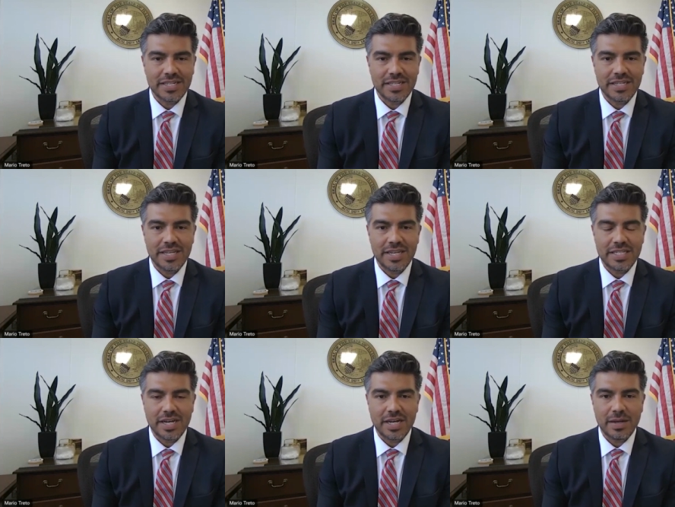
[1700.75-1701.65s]
And I
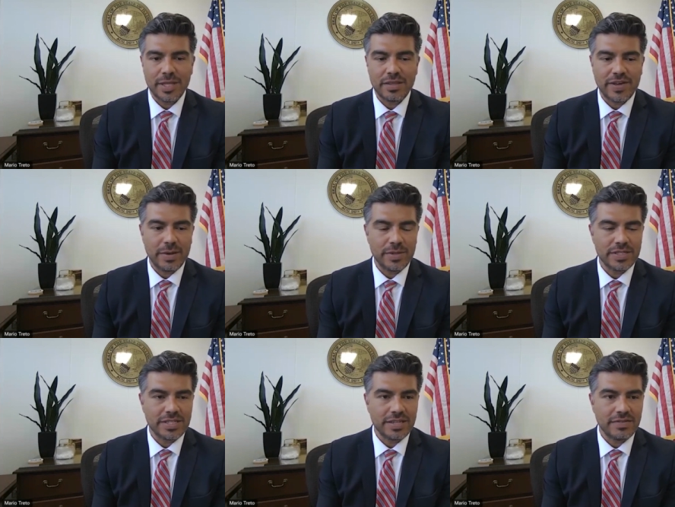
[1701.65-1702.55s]
talk about the
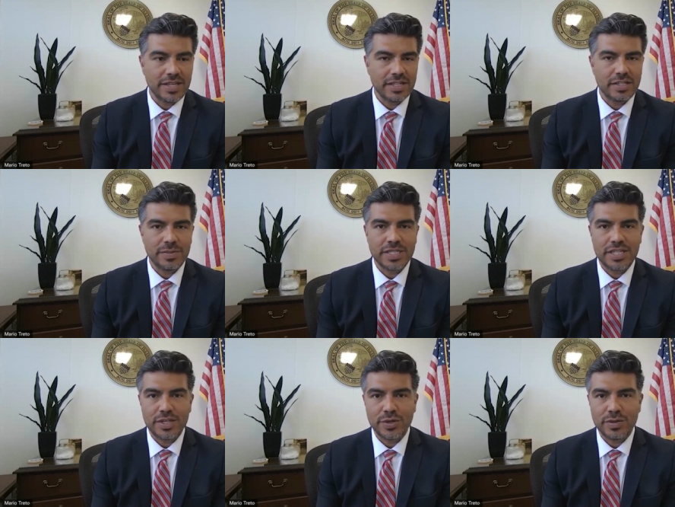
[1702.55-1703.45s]
vibrancy of the
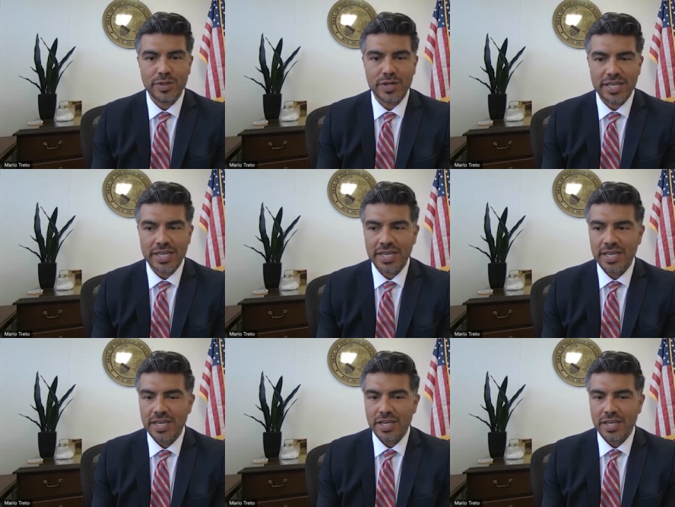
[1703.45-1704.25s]
LGBTQ community.